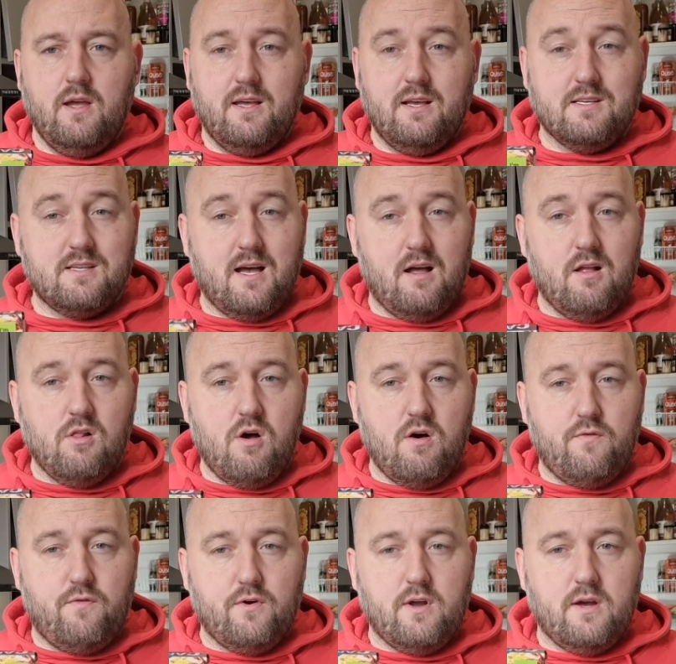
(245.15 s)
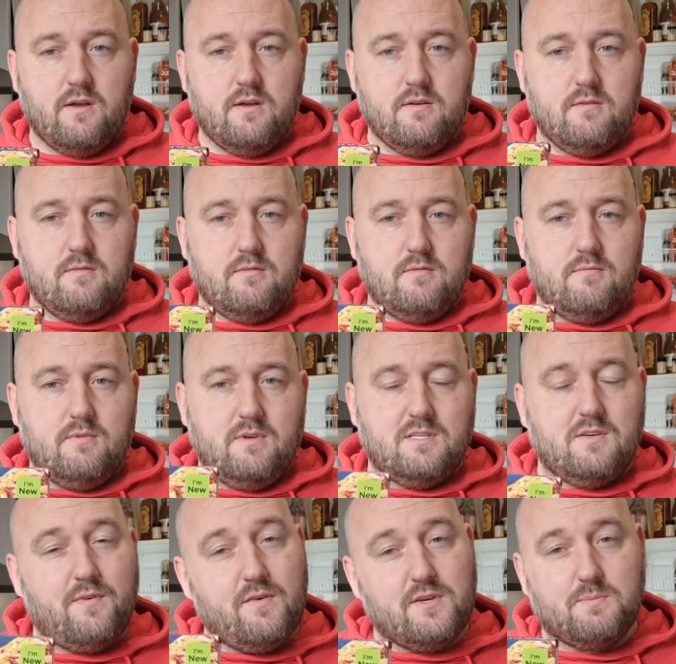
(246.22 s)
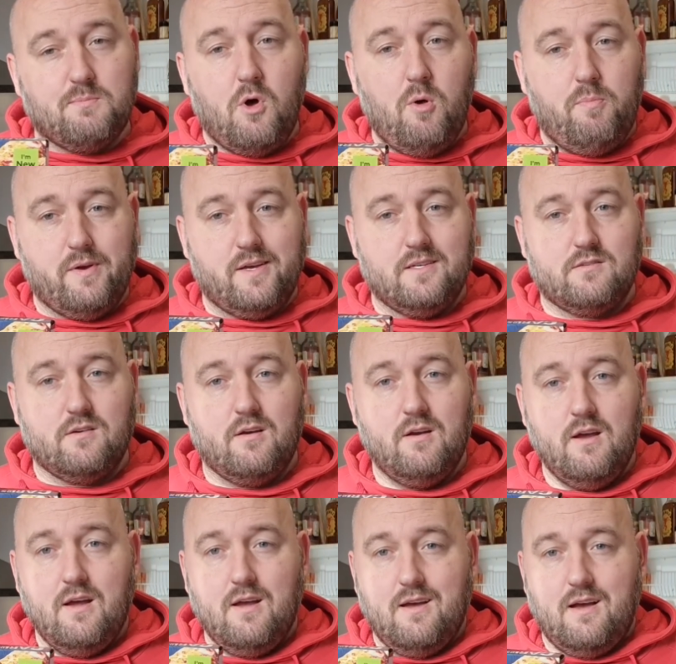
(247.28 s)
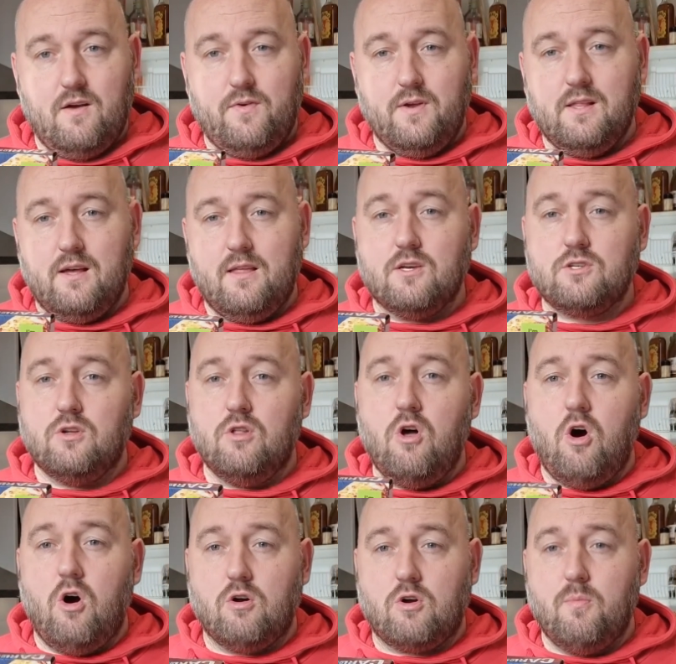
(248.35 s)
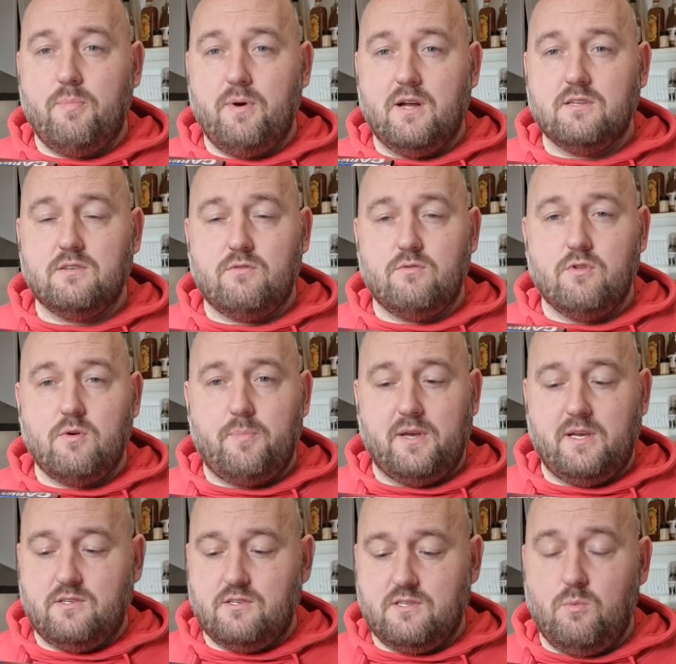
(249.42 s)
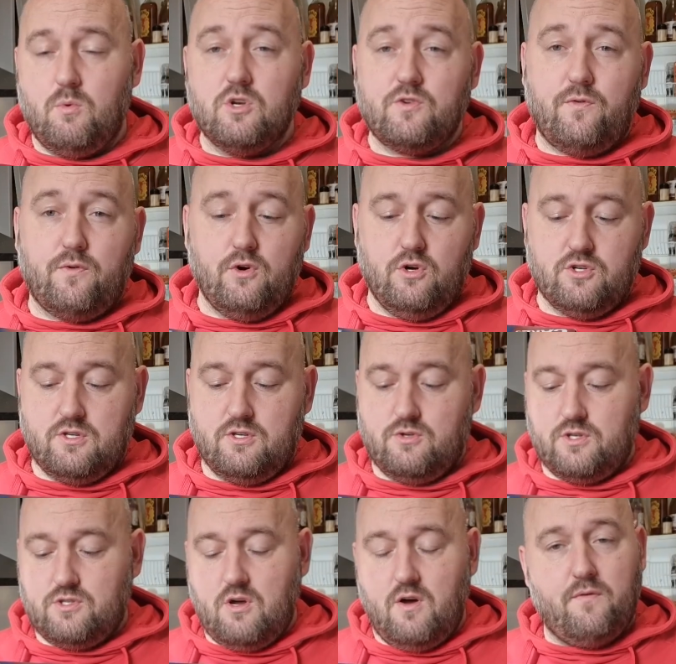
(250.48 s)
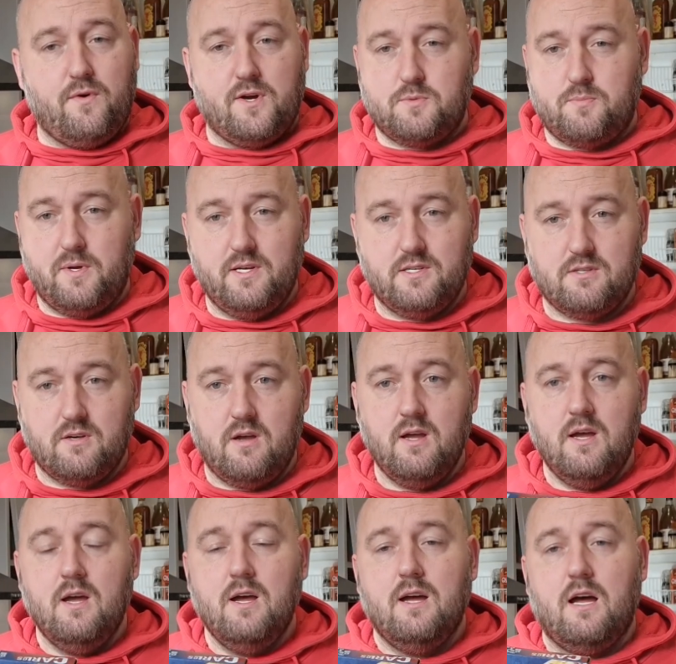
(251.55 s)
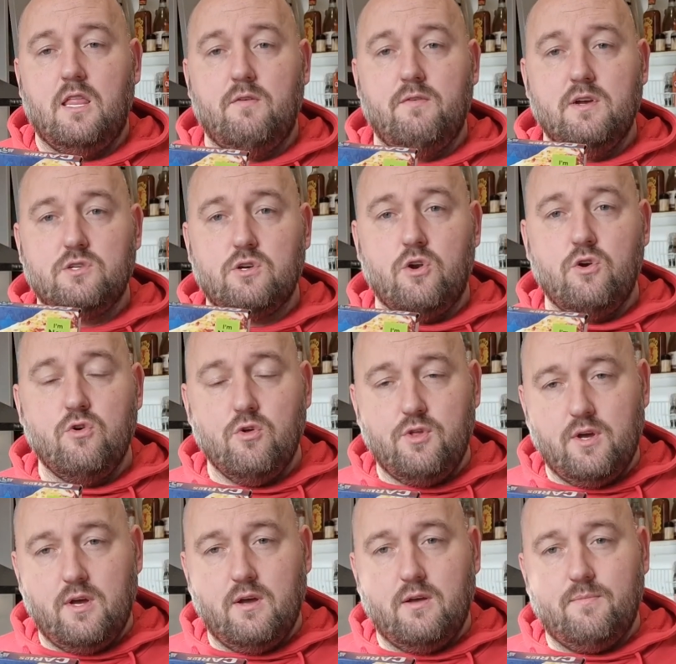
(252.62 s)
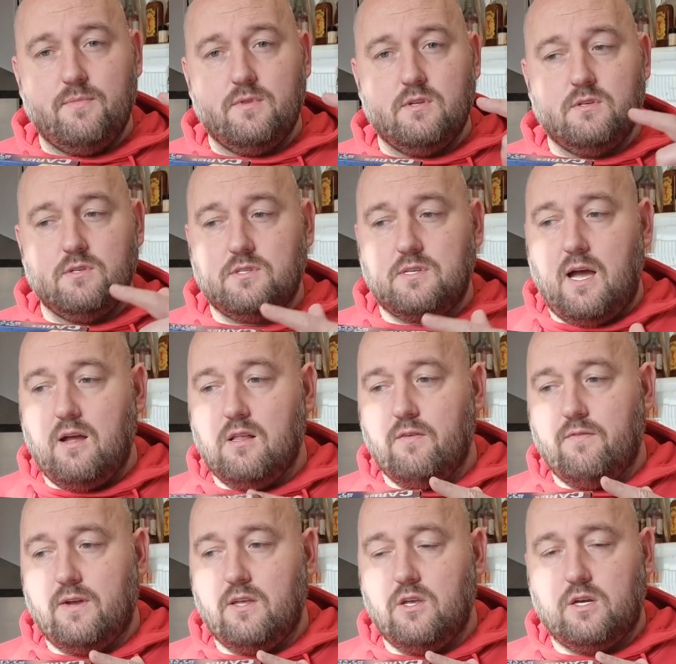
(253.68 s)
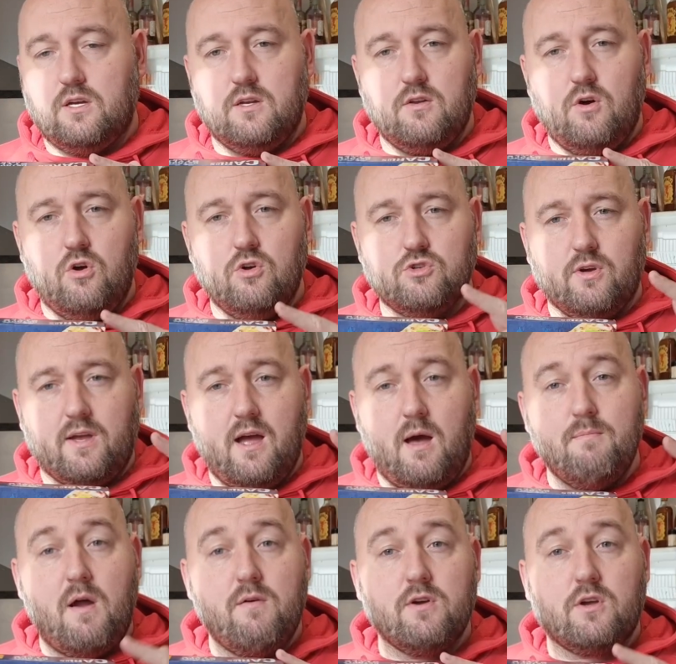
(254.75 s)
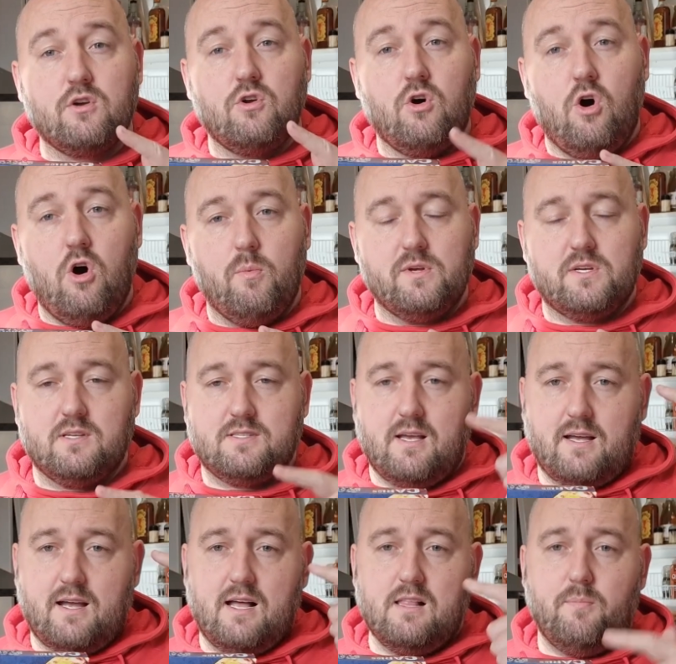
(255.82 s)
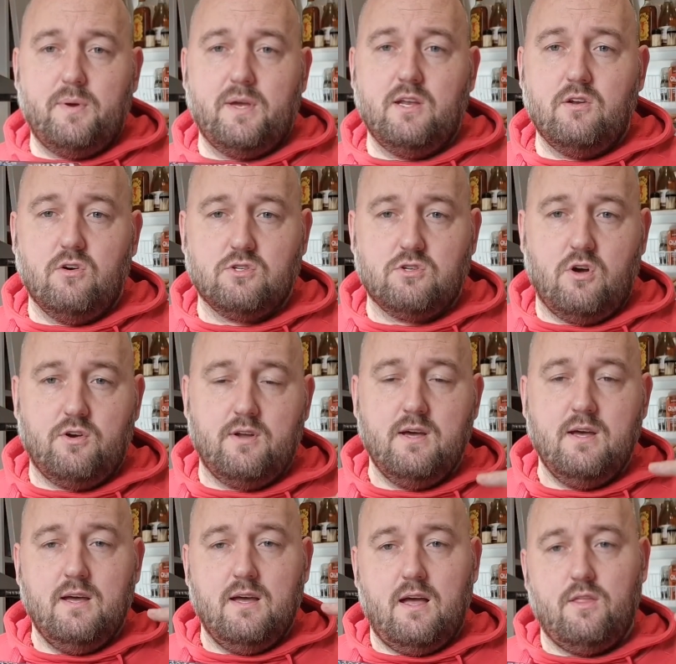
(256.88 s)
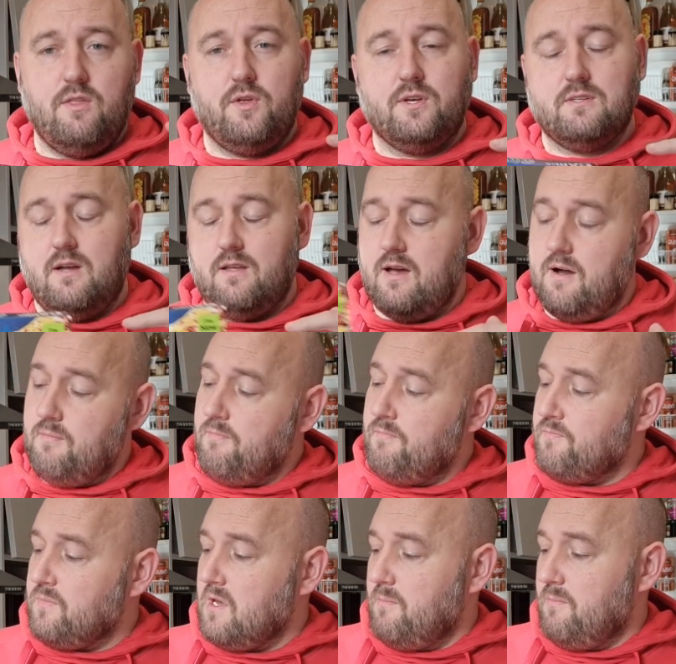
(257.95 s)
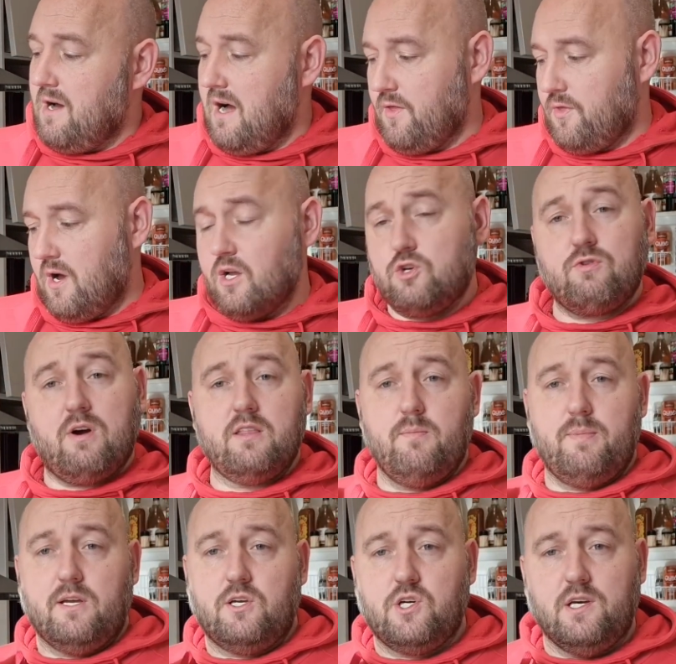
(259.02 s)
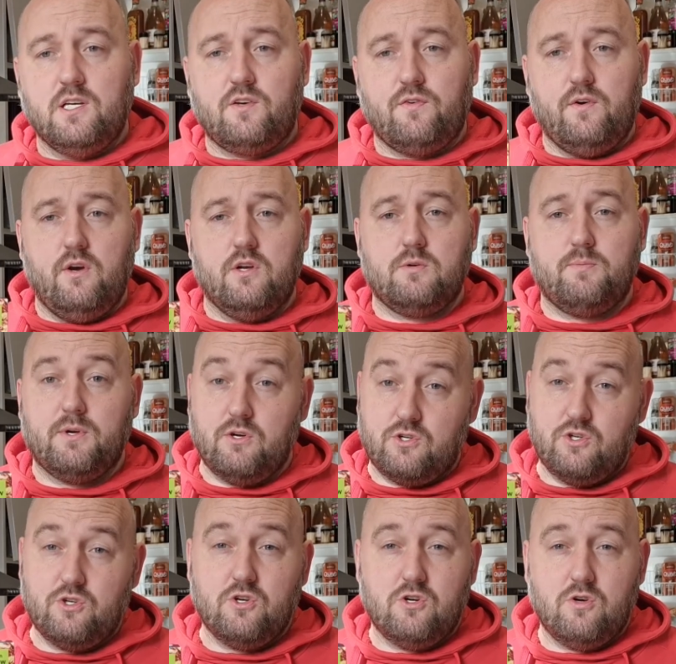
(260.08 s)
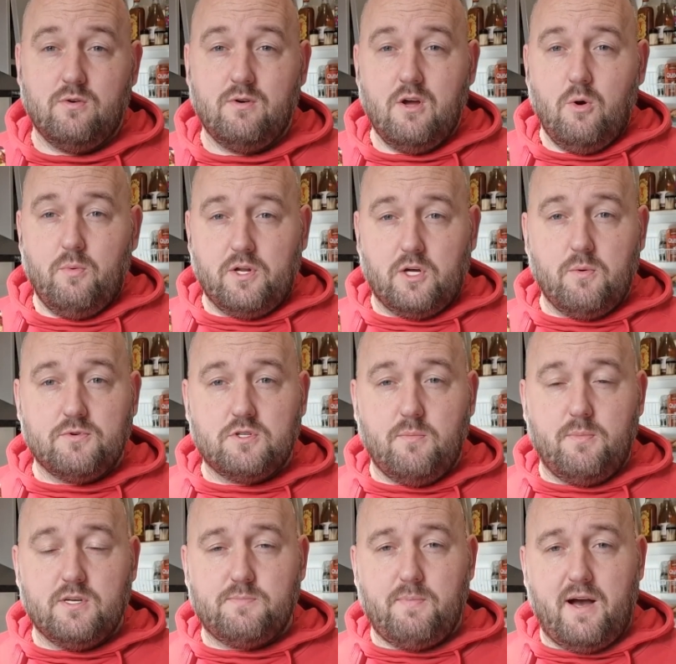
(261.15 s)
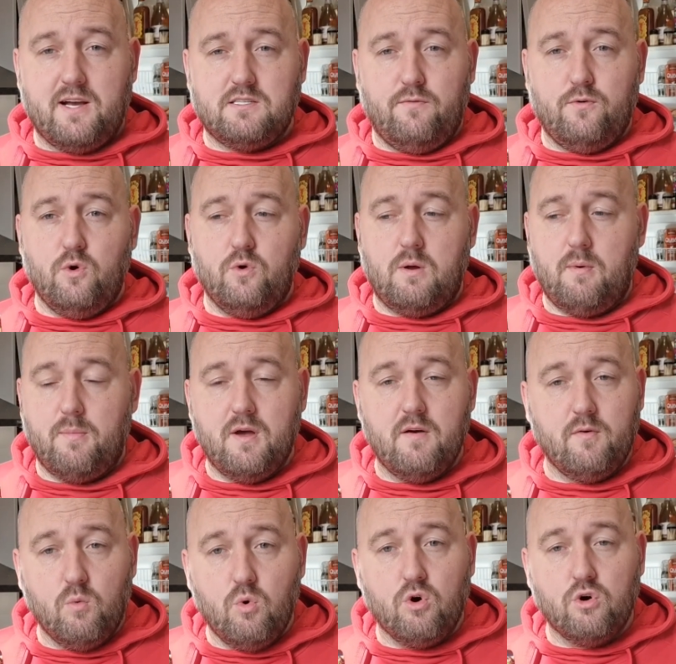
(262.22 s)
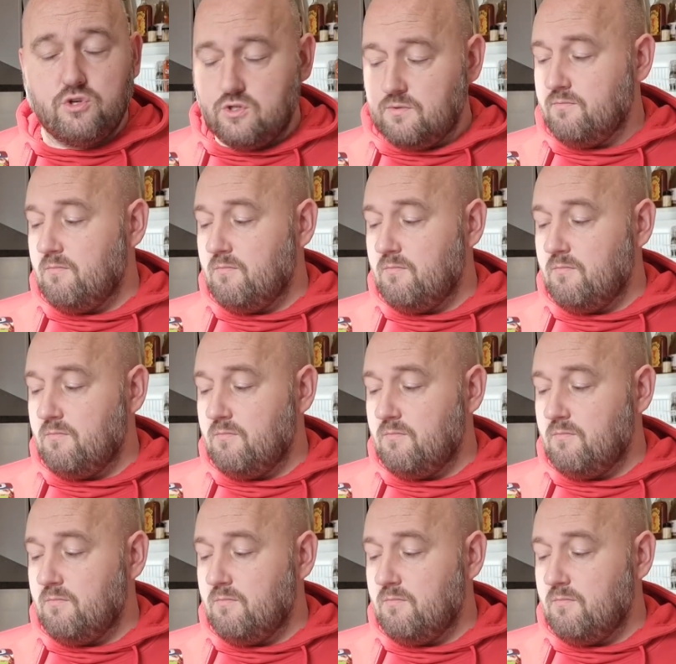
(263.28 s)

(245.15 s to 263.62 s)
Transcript: Is that a lot for a... it's a very small pizza. I feel like that's a lot compared to the other pizzas. It was frozen, so it's not a fresh pizza. And there is another style of it. You can also get American hot, which has like jalapenos on and things like that. But I thought I'd try the big cheese first because, you know, when it comes to a bit spicy food, I'm a bit of a wuss.